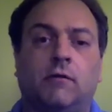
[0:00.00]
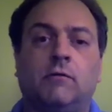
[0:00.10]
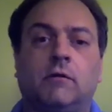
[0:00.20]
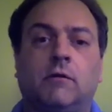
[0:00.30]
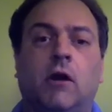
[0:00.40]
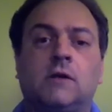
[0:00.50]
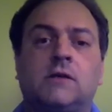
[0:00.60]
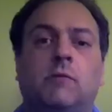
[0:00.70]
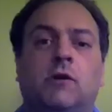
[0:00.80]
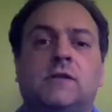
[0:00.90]
you know the
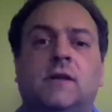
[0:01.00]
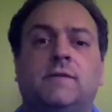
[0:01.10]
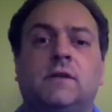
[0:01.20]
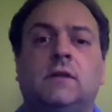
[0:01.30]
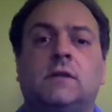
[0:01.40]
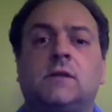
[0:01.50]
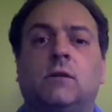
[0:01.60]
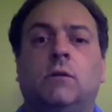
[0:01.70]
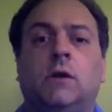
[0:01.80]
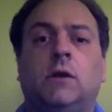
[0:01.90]
caucus on March 17th.
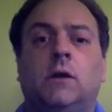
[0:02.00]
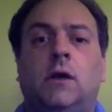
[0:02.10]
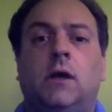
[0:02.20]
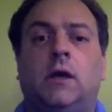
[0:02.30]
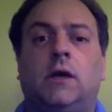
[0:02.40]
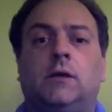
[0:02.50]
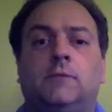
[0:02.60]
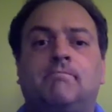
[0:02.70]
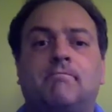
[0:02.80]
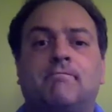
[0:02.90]
So.
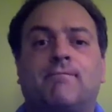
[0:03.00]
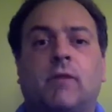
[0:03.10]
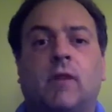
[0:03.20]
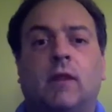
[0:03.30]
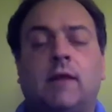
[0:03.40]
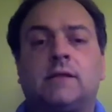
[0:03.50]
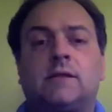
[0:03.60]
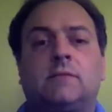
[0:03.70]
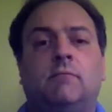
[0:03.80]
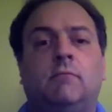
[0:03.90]
Um,
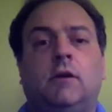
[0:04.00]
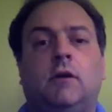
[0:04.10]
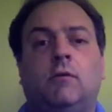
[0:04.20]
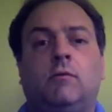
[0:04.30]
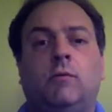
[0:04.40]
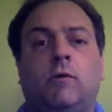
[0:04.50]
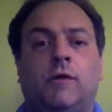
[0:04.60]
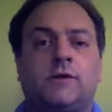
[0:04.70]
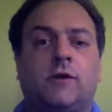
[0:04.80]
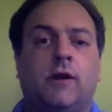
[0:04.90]
that's you know where
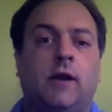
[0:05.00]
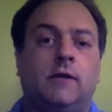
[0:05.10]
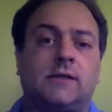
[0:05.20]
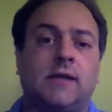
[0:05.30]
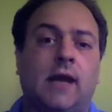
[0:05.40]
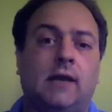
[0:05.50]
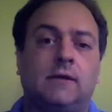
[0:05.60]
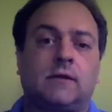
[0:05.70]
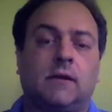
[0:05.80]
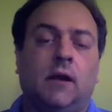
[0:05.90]
things are headed. The
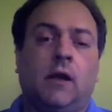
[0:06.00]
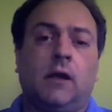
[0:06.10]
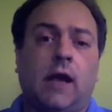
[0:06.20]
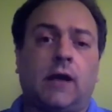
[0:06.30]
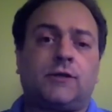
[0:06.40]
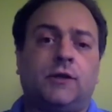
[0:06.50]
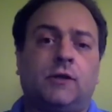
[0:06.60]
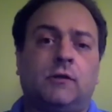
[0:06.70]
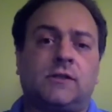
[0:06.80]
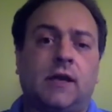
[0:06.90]
state is
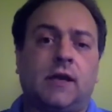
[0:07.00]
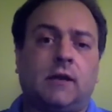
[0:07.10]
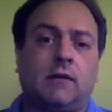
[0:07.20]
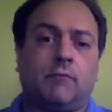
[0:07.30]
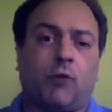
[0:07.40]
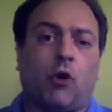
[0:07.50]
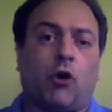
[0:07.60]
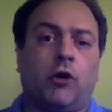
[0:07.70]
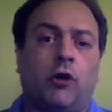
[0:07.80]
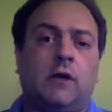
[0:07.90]
actually the state
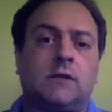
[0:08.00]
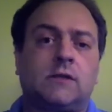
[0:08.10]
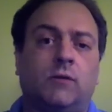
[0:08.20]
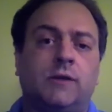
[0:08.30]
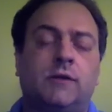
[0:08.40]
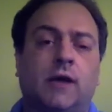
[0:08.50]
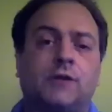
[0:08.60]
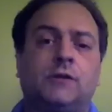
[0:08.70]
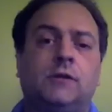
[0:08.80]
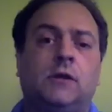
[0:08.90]
party is going to
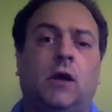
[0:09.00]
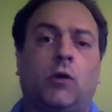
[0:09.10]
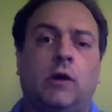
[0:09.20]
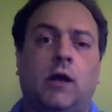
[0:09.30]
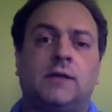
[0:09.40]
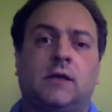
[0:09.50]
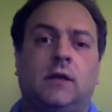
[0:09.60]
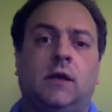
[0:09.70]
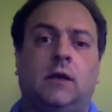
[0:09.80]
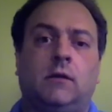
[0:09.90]
actually uh, organize
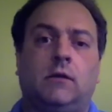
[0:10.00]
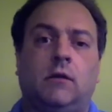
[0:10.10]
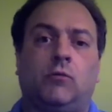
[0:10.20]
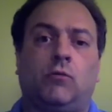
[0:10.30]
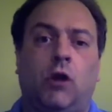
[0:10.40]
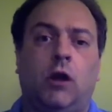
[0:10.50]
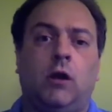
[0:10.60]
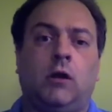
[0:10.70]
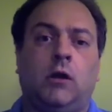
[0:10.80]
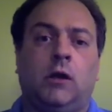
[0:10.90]
and and run